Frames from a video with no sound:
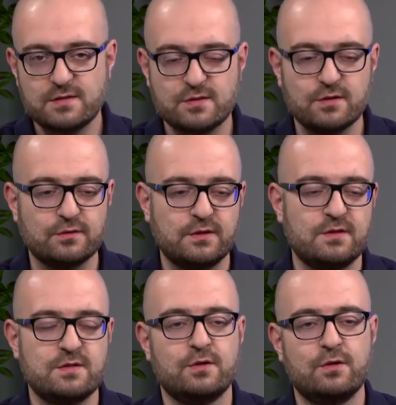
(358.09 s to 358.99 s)
So there
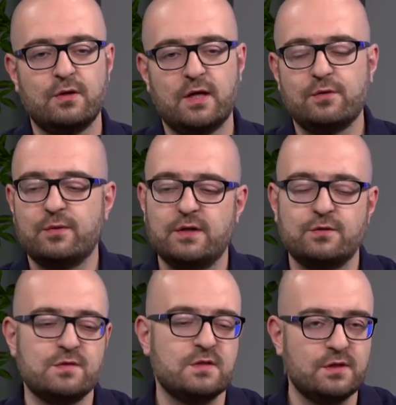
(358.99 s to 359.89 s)
is no way
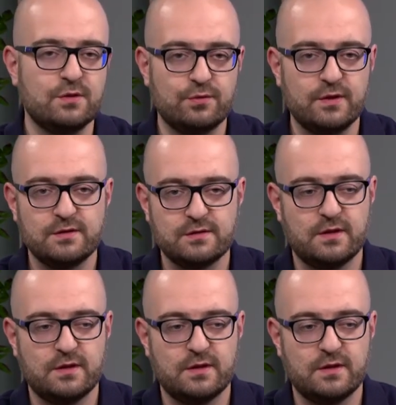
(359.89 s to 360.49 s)
to secure it,